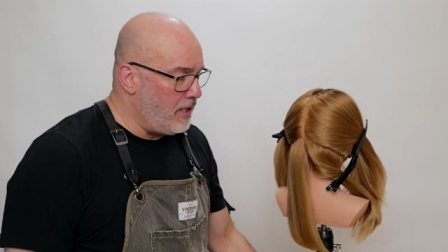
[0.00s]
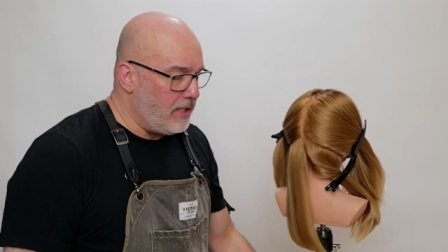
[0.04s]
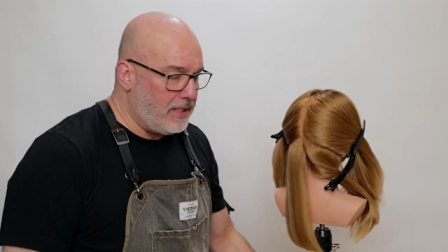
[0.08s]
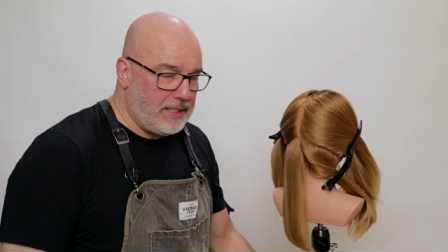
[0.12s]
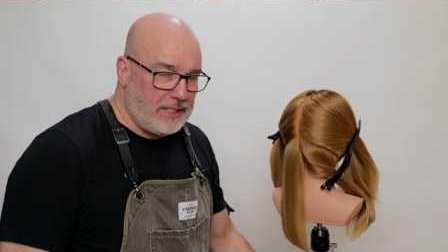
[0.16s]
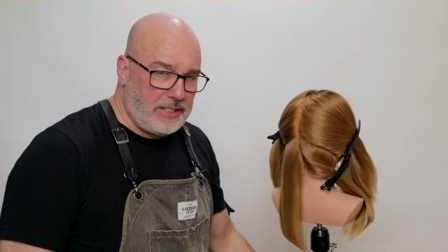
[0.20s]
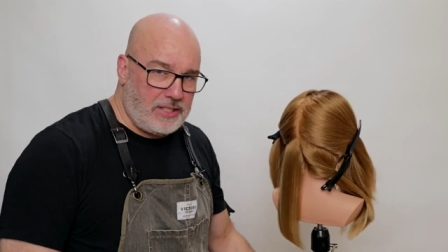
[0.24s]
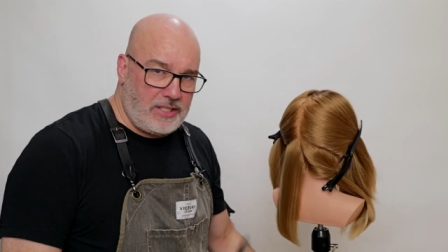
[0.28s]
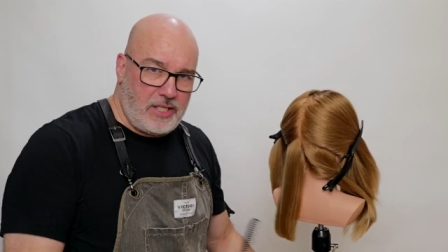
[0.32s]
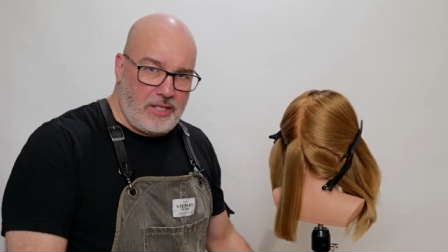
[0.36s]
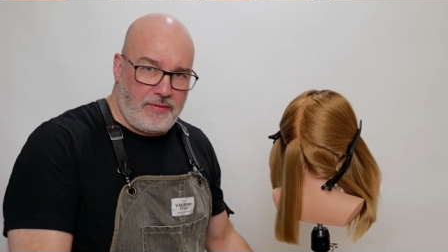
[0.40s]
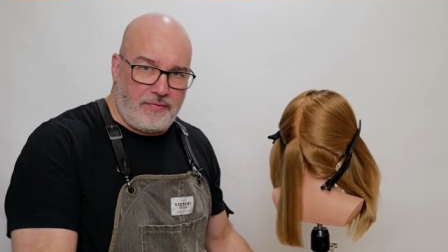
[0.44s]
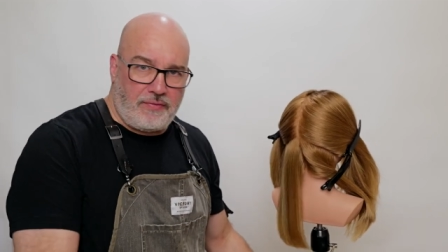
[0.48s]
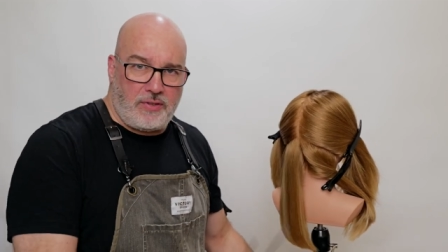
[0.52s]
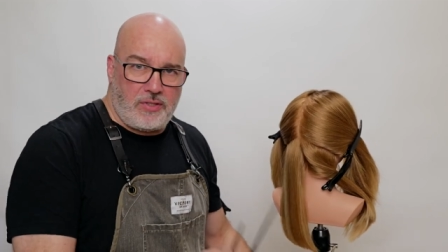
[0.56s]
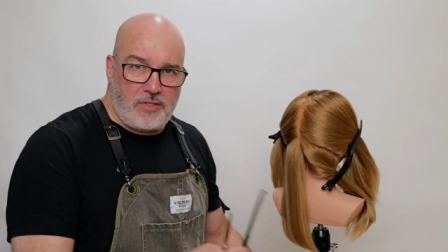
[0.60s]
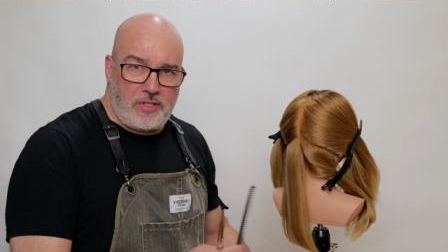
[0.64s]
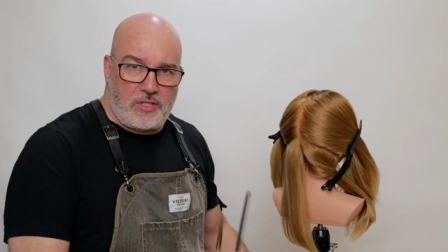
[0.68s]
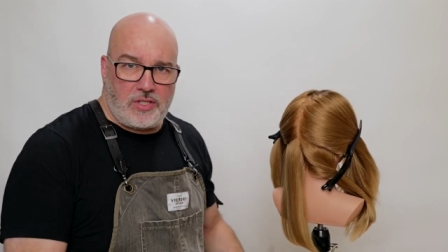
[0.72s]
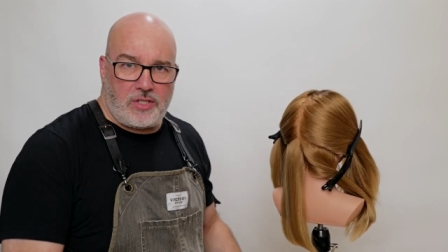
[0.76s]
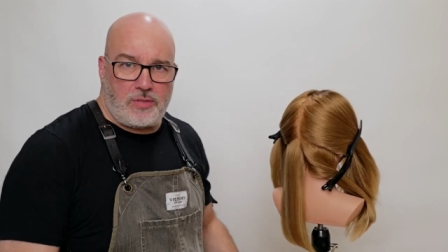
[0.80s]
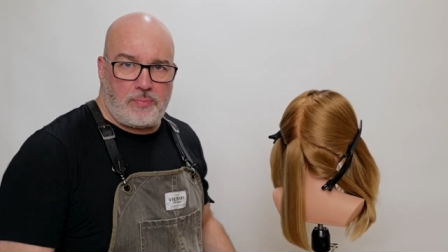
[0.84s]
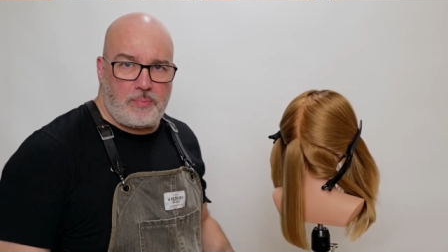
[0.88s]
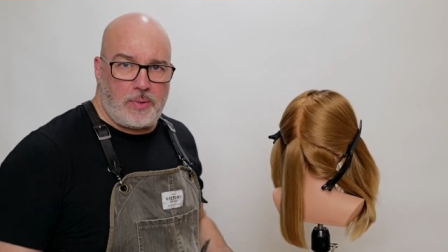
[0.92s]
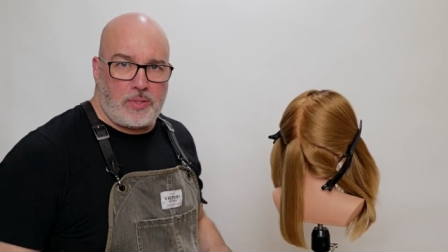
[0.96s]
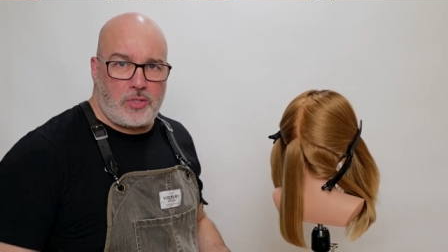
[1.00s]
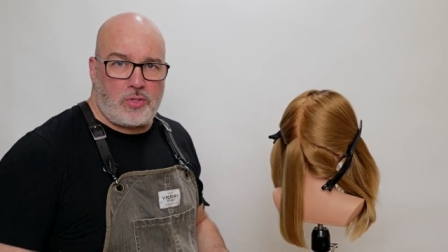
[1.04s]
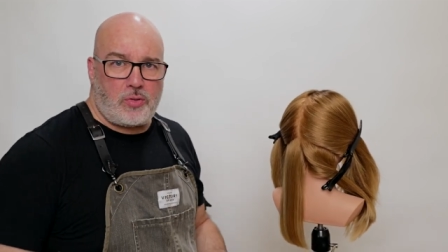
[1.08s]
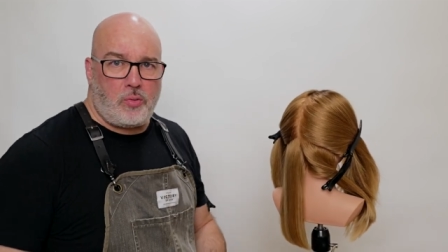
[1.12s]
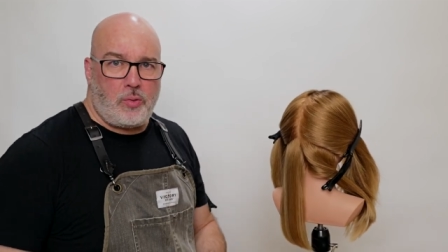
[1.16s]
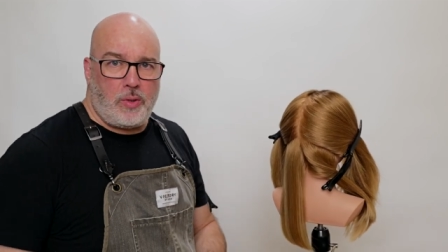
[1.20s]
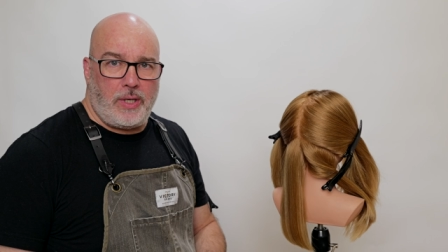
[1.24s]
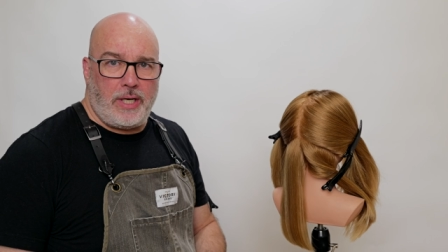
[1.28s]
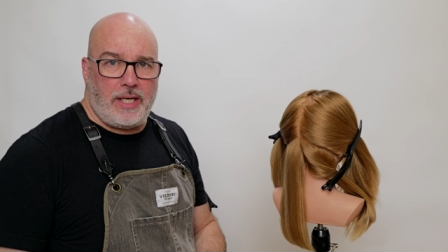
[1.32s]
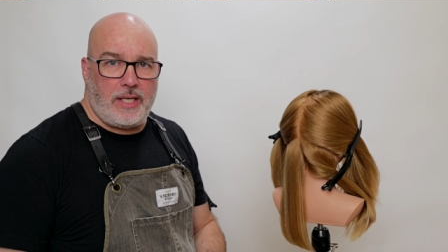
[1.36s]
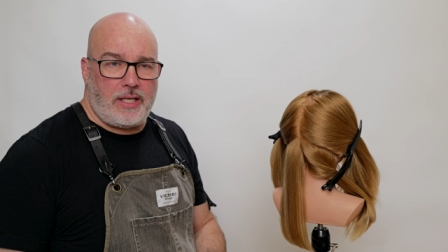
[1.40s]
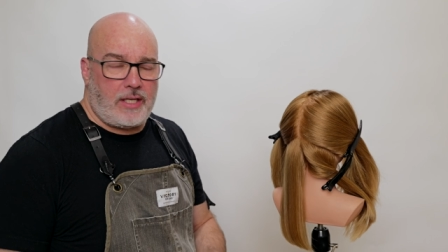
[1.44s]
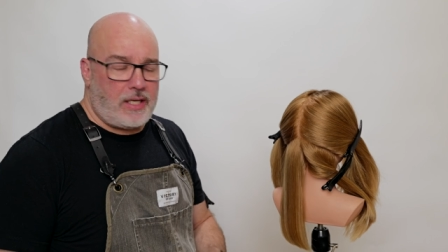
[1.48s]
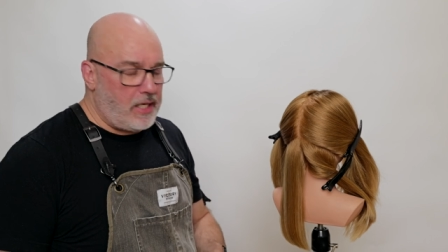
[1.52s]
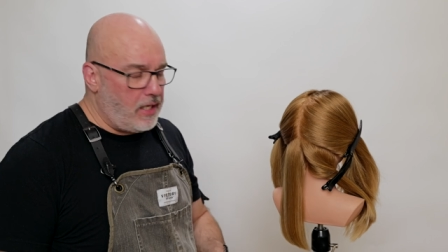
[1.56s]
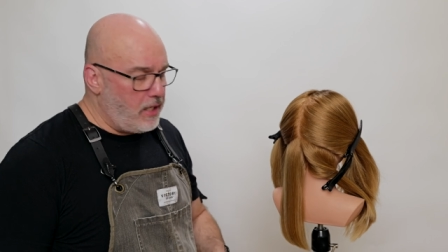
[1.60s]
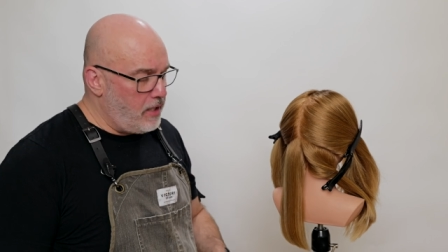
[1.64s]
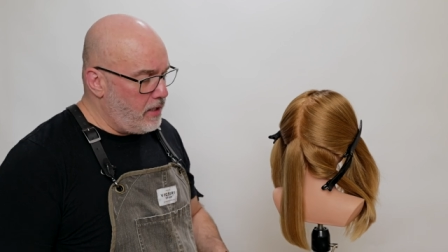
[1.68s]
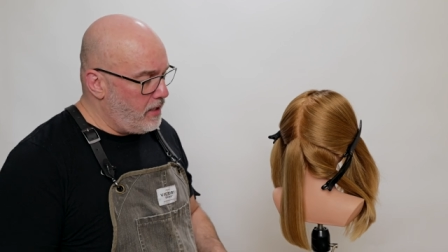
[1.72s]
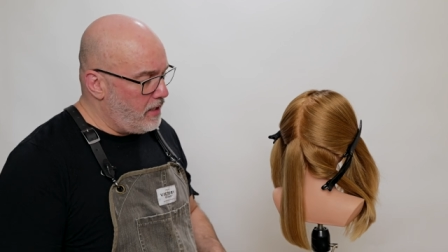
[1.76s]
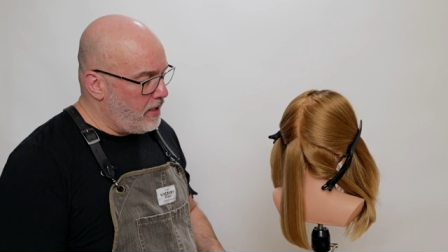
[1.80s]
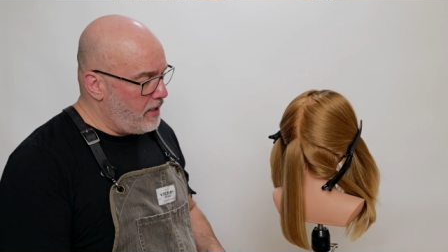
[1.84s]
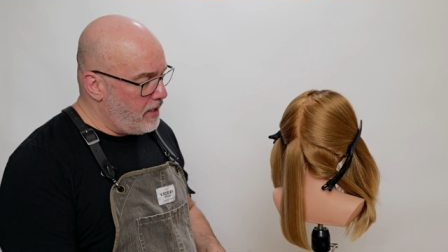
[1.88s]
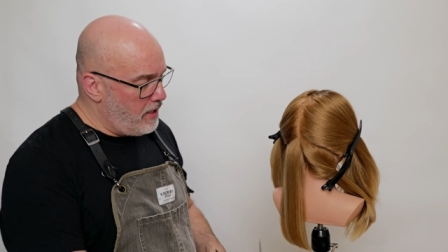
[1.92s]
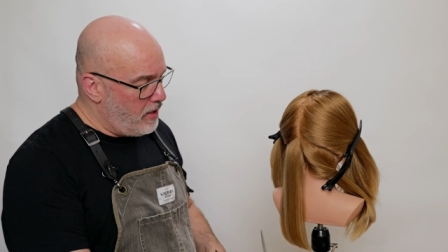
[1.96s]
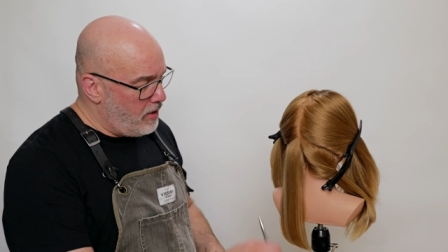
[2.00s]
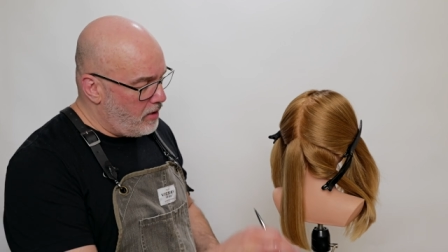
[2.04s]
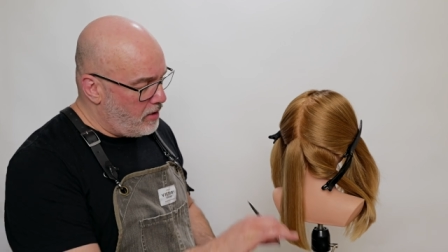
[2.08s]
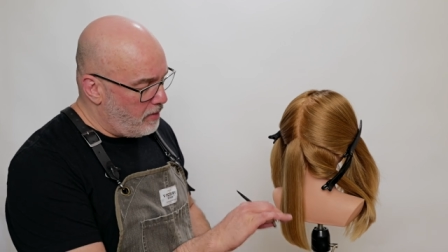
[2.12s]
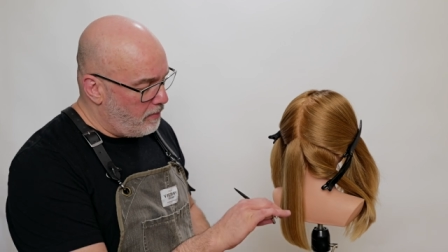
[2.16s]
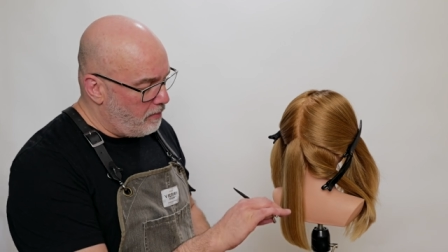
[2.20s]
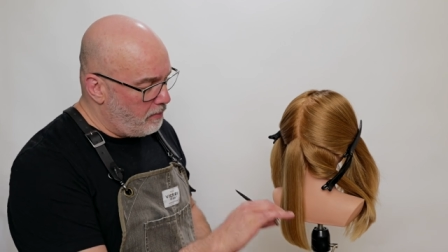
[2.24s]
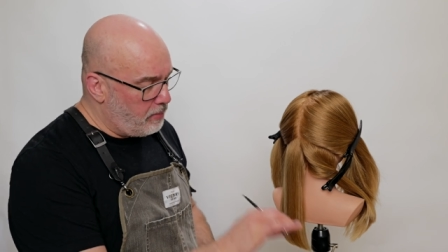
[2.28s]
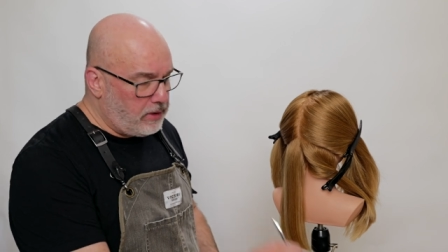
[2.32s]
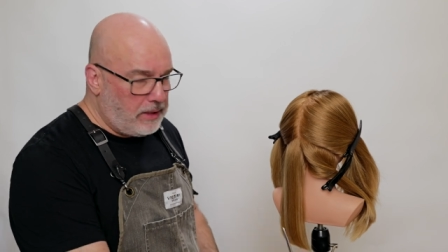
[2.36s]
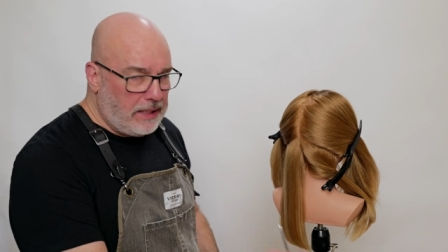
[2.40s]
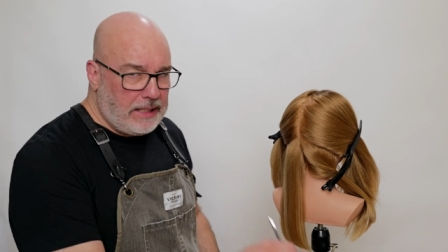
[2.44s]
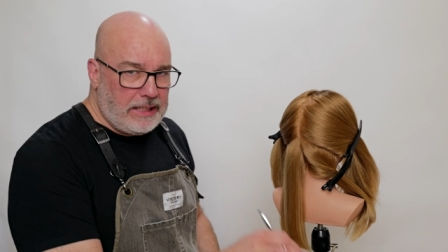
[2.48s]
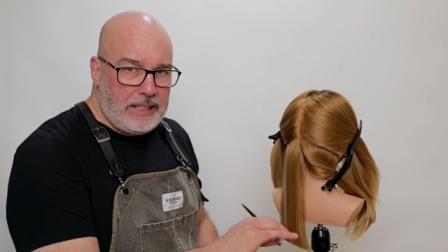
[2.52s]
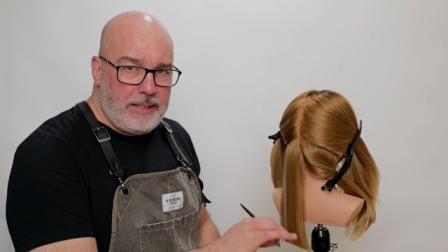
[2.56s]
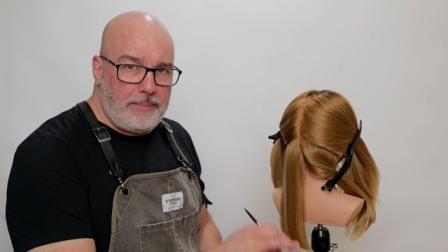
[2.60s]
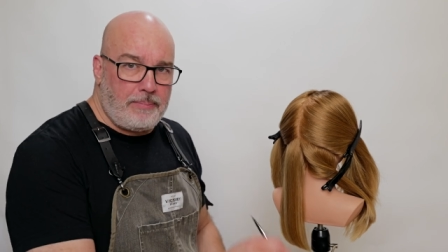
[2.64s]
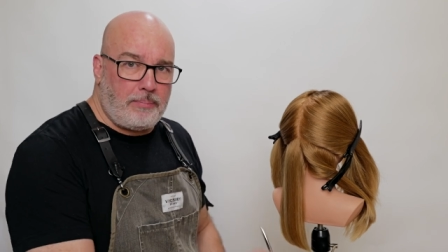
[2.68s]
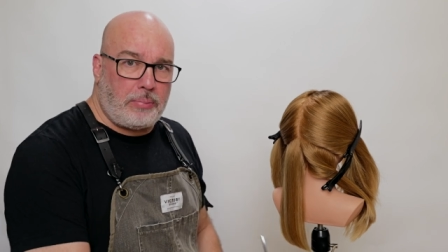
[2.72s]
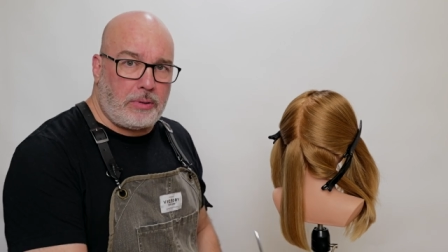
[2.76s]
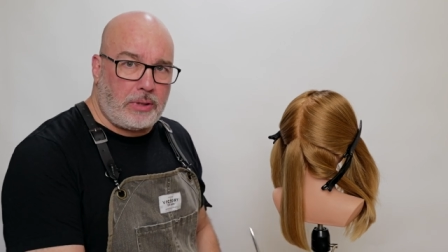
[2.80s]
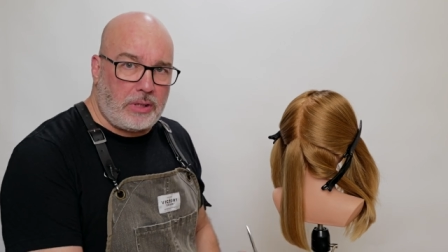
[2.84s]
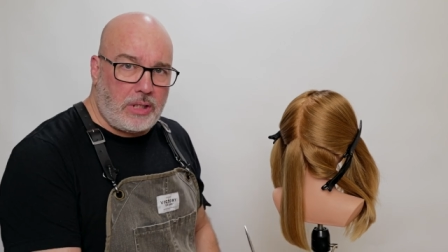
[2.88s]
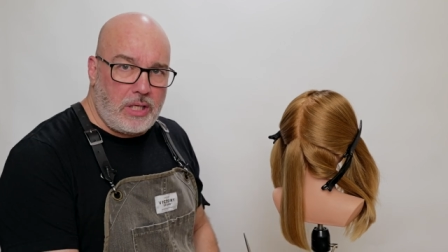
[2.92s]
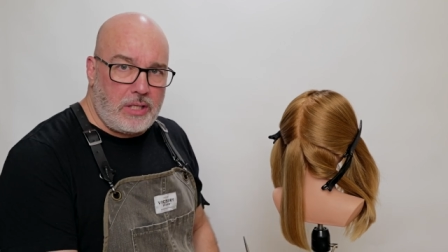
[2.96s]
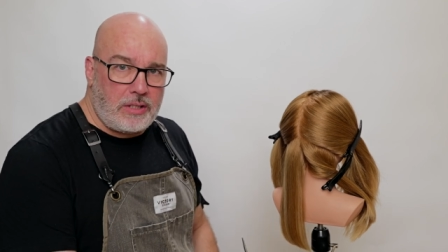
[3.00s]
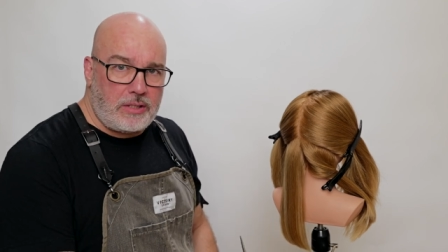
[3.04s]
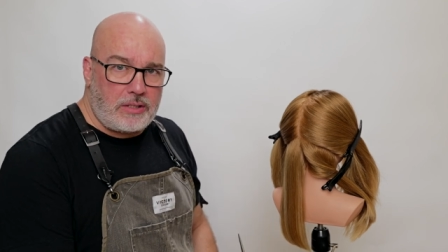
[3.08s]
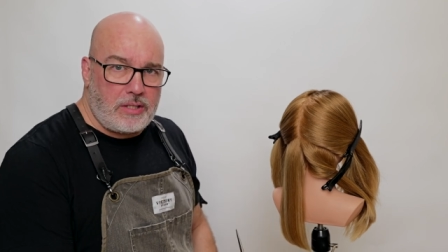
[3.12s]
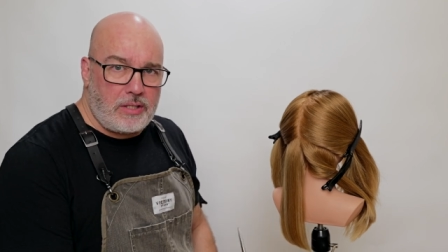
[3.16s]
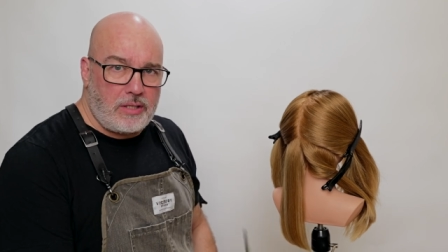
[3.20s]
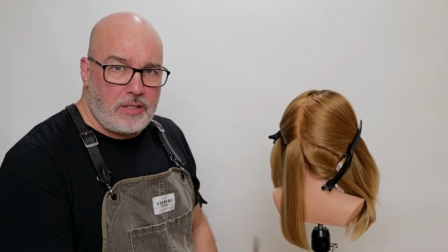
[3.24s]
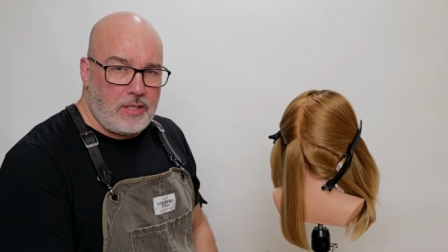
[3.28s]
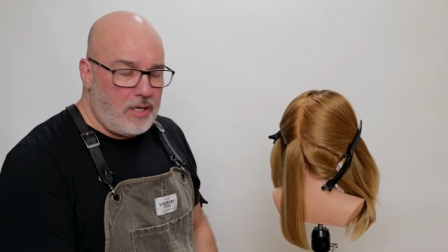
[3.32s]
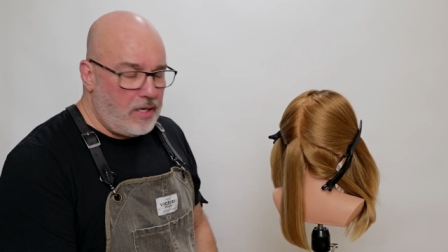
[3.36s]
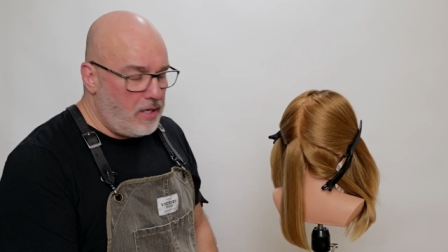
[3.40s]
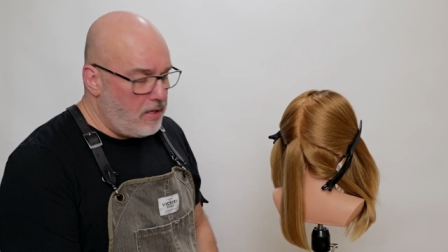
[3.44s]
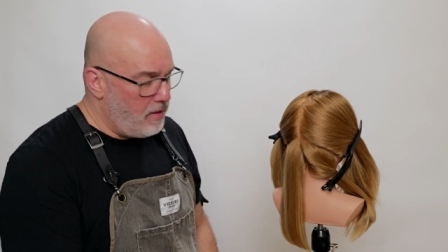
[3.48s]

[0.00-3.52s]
the differences between cutting hair completely blunt